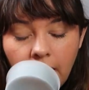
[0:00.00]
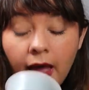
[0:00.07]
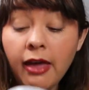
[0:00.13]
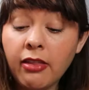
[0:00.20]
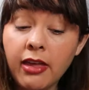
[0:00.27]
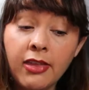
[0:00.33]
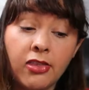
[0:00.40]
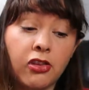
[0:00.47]

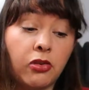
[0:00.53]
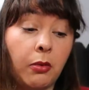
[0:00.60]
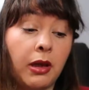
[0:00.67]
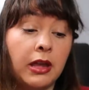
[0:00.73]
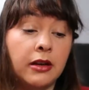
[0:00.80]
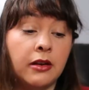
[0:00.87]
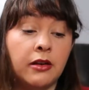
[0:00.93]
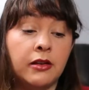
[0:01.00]
I like this
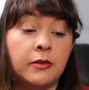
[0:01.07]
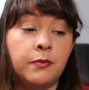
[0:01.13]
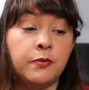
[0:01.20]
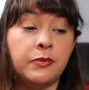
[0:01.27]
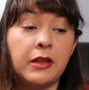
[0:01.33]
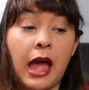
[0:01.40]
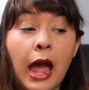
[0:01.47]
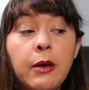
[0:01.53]
one.
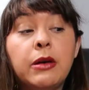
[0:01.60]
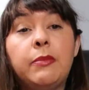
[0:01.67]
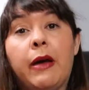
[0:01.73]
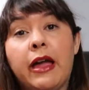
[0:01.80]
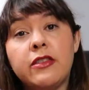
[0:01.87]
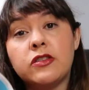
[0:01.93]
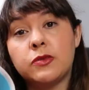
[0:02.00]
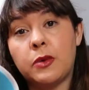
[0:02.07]
I would
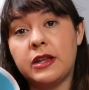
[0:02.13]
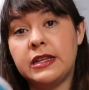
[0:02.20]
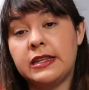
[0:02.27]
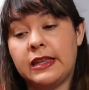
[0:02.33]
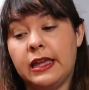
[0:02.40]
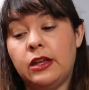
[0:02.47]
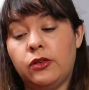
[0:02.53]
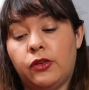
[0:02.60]
buy this one
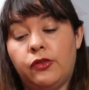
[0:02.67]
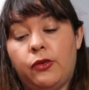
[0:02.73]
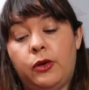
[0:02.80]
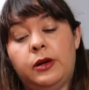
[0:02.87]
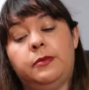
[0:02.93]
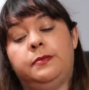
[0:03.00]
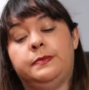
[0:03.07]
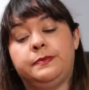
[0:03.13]
in candle
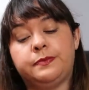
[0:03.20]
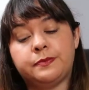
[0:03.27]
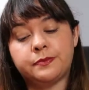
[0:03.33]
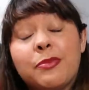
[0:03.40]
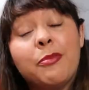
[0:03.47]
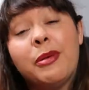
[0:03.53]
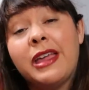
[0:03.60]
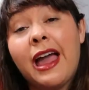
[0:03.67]
form.
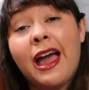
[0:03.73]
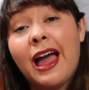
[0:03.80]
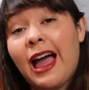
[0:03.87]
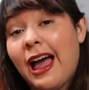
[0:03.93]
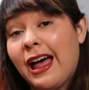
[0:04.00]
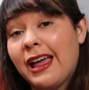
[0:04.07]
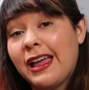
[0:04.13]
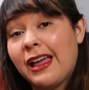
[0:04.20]
But yeah,
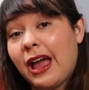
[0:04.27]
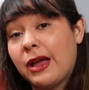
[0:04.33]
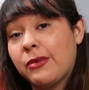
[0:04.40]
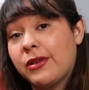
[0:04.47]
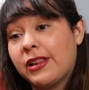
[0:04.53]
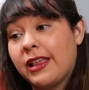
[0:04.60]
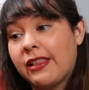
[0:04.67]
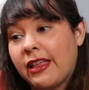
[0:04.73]
I, I
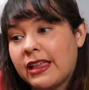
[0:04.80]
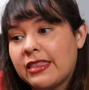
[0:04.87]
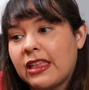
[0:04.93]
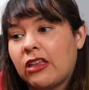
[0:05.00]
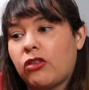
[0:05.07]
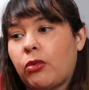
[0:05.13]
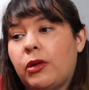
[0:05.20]
really like this